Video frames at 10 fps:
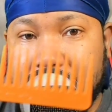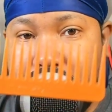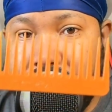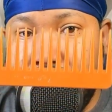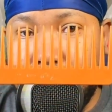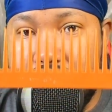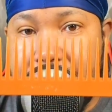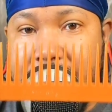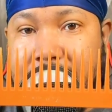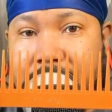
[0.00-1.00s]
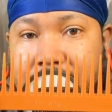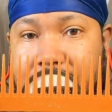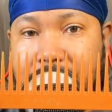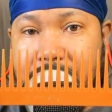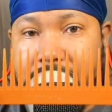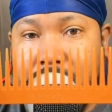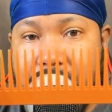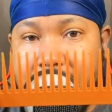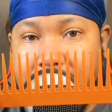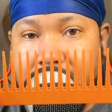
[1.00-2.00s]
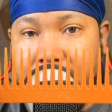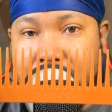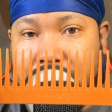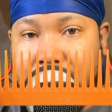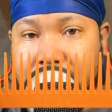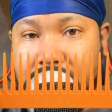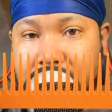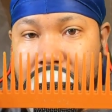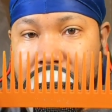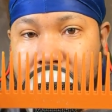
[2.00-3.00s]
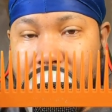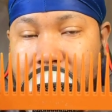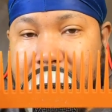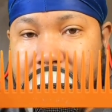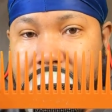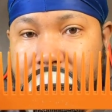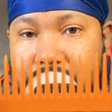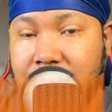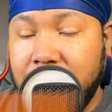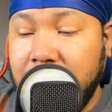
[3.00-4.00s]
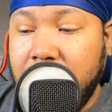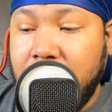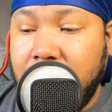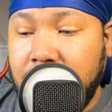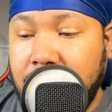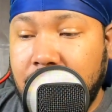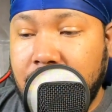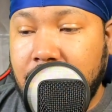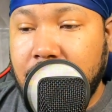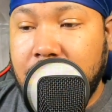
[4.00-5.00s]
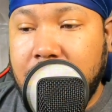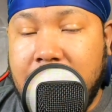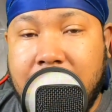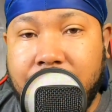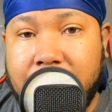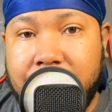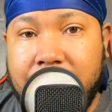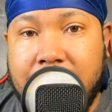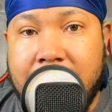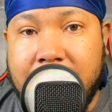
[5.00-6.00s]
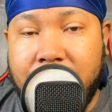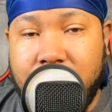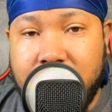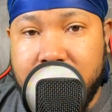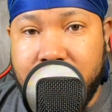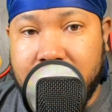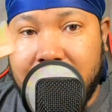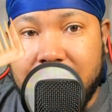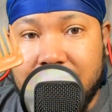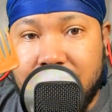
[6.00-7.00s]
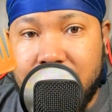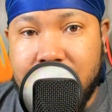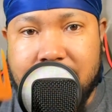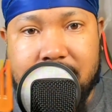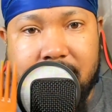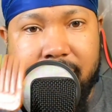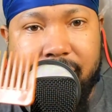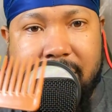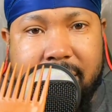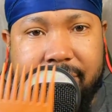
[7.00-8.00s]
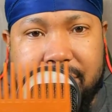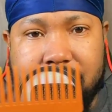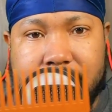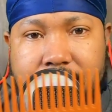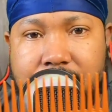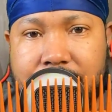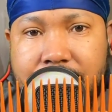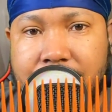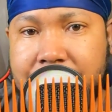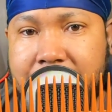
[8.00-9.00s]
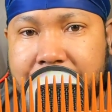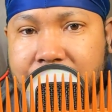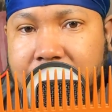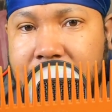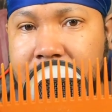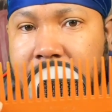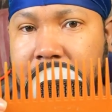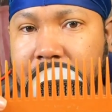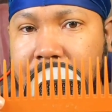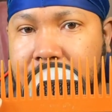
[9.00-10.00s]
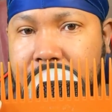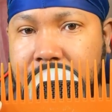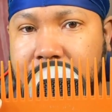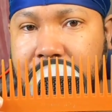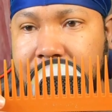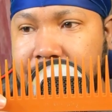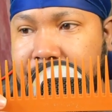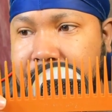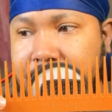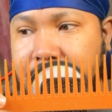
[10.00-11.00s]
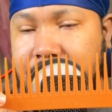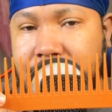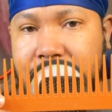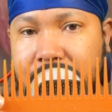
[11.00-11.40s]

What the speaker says: You can use a plastic like this, some wide tooth, or I recommend. I got a wood one like this too. I just couldn't find it for some reason. My baby's got it, but playing with their dolls.